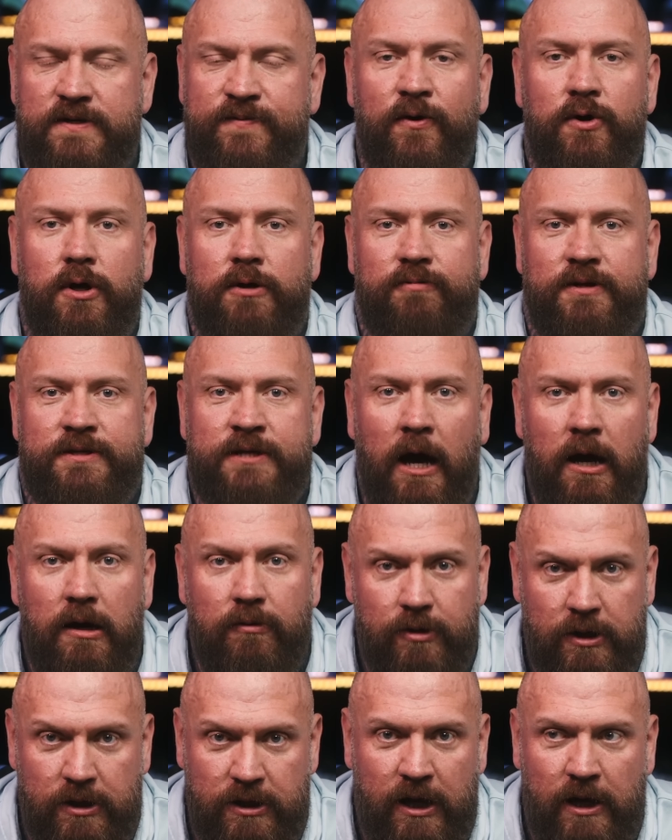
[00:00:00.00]
fucking
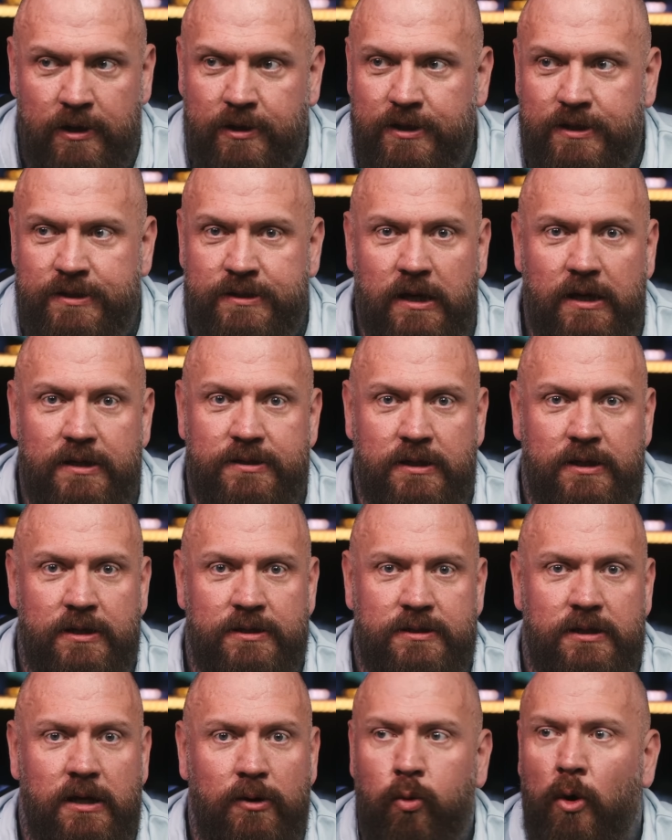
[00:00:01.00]
retiring at the end of the season,
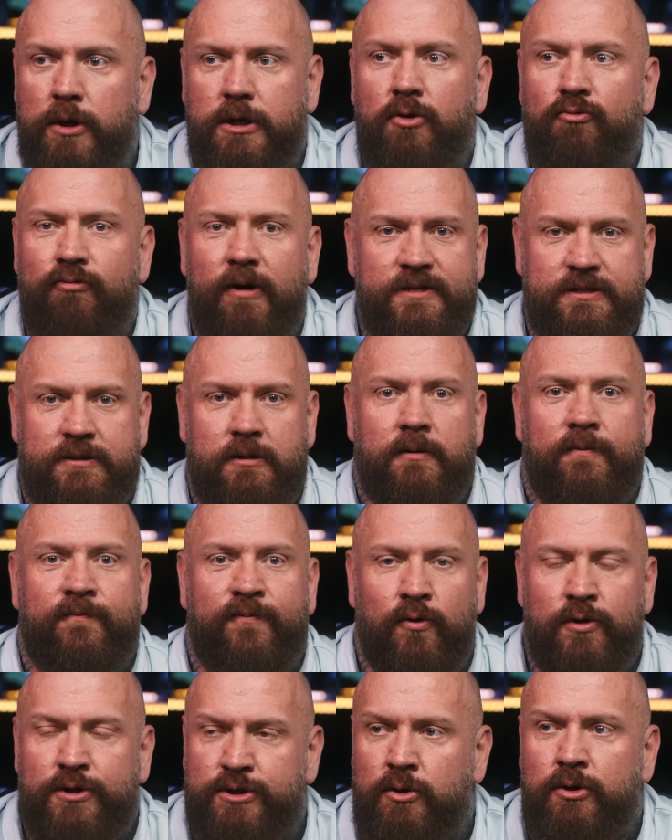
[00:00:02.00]
isn't he? What are you resting him
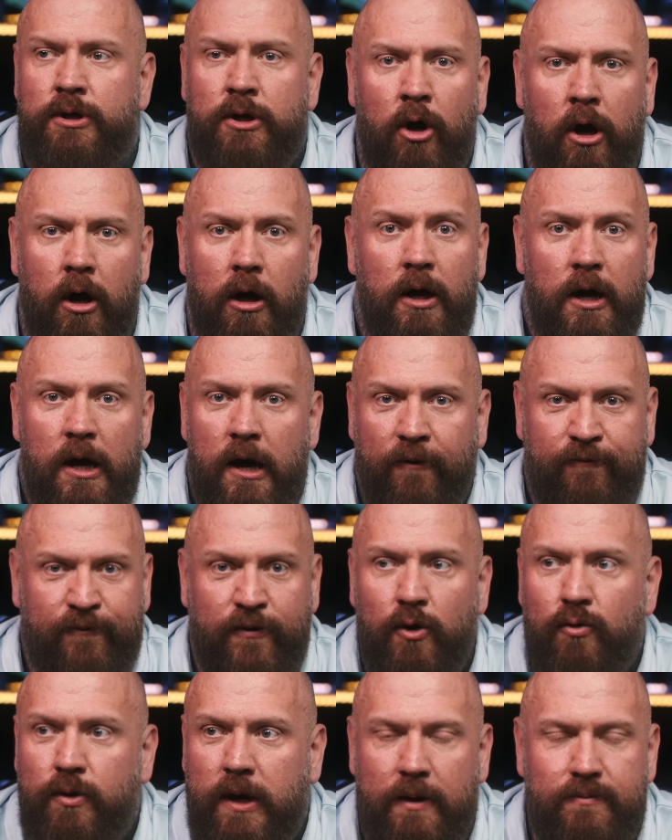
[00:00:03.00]
for? He's only got a
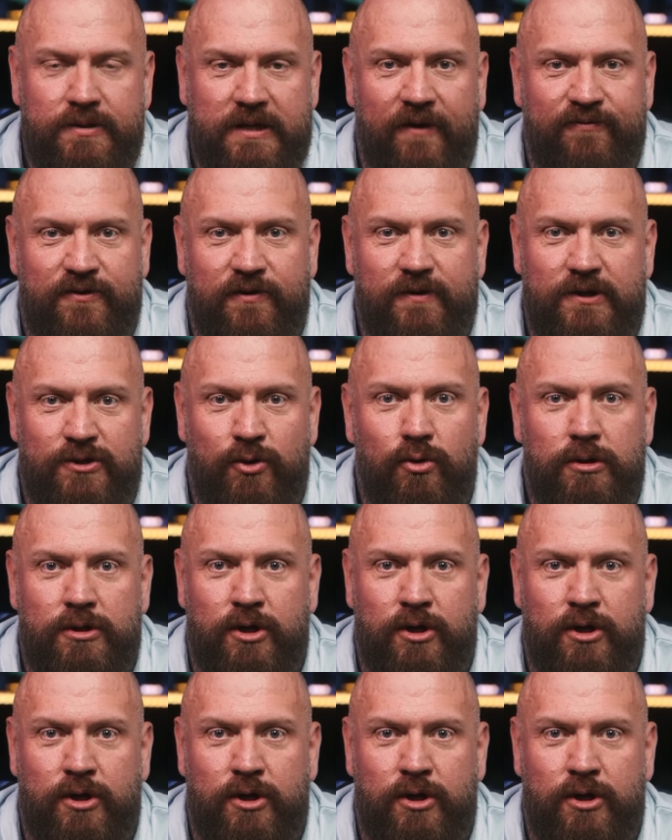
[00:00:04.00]
few games left of his whole